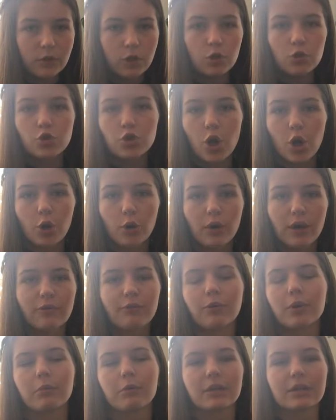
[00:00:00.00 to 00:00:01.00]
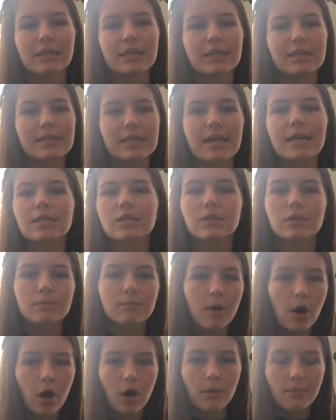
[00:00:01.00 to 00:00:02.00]
So if we released a
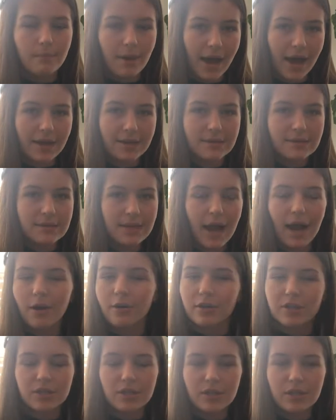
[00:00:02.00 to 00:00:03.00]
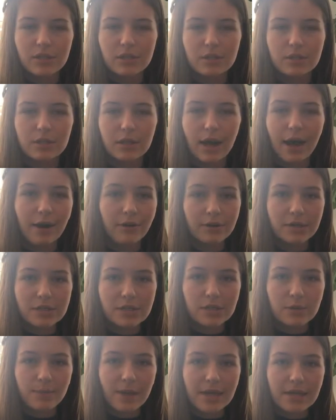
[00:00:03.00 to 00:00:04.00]
small mass out
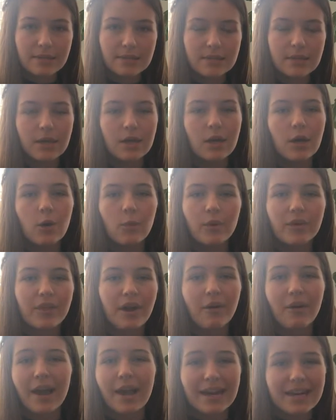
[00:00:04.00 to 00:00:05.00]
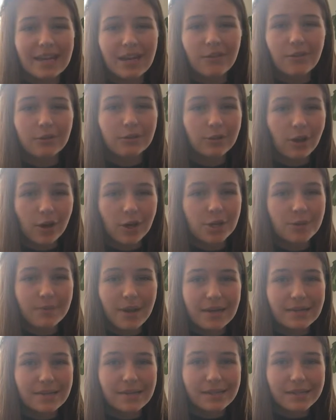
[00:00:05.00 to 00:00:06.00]
into space without any other large
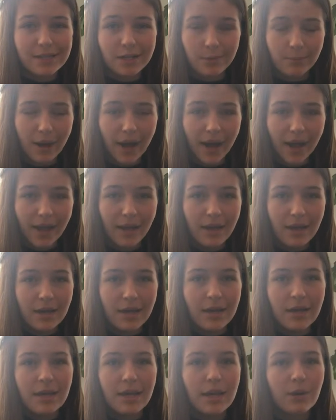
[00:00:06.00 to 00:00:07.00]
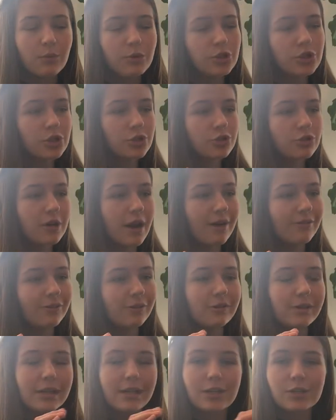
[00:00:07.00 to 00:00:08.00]
masses nearby, it would just
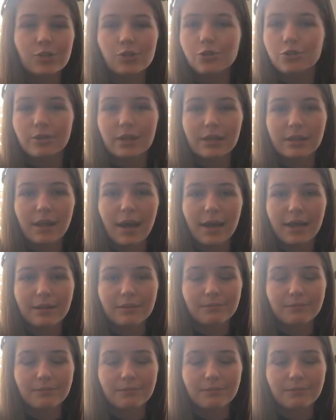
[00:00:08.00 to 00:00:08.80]
travel in a straight line.